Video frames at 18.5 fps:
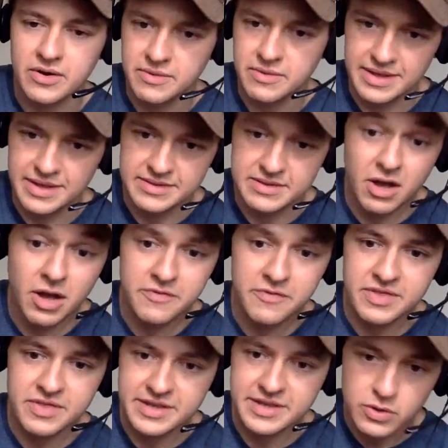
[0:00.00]
and
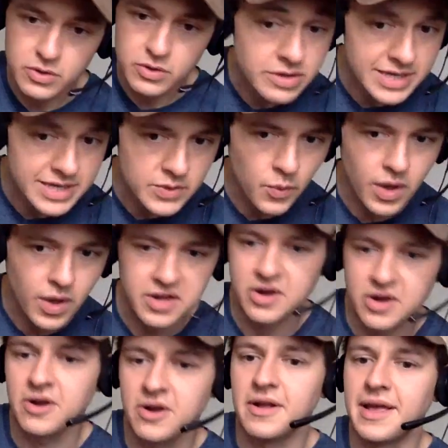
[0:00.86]
often like no clean
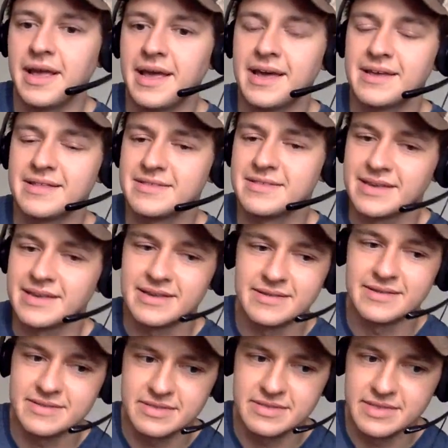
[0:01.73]
water, and they
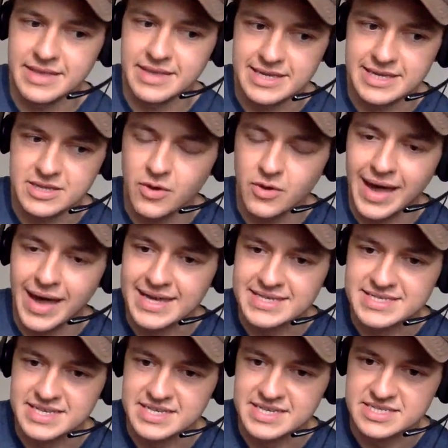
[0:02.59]
like no
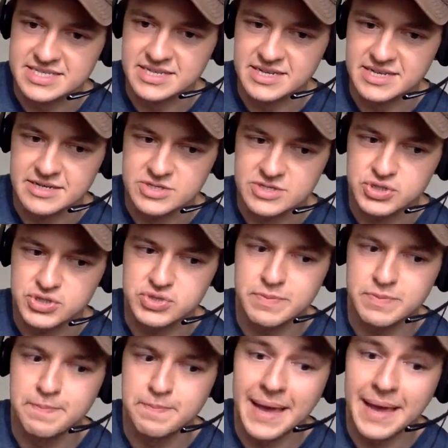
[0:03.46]
access to
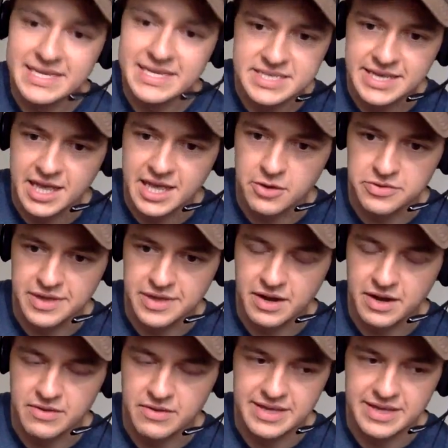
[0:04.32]
basic
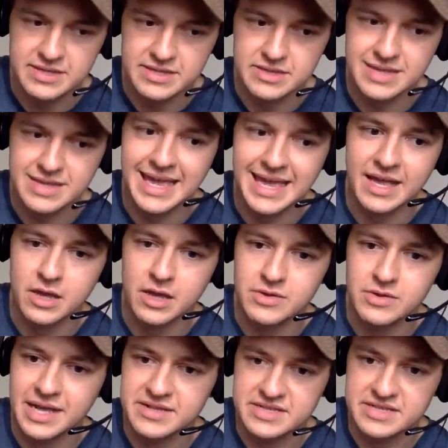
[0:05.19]
healthcare. Like they can go
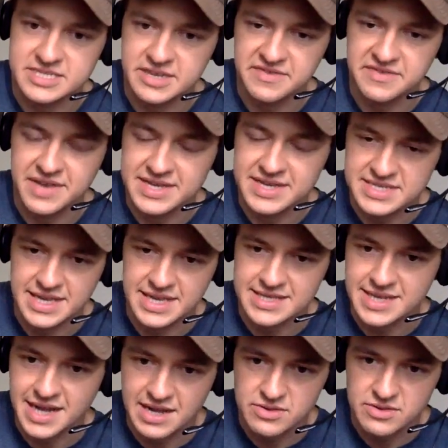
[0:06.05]
down to CVS and
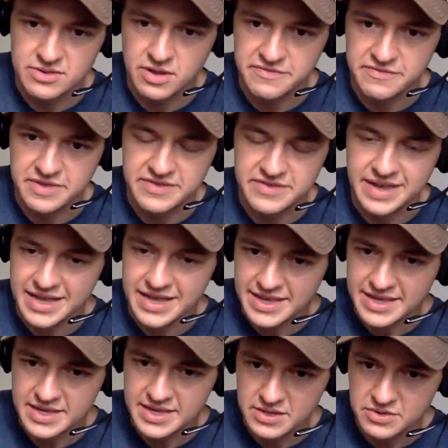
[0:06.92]
get Tylenol if they have a
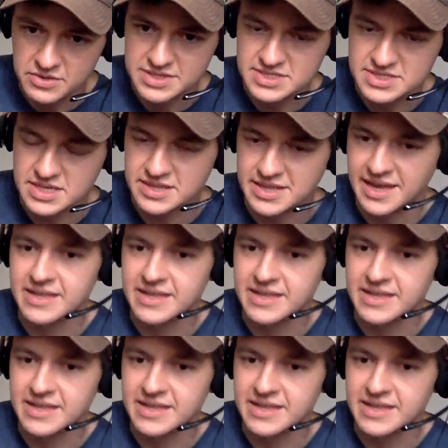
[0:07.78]
headache, things like that.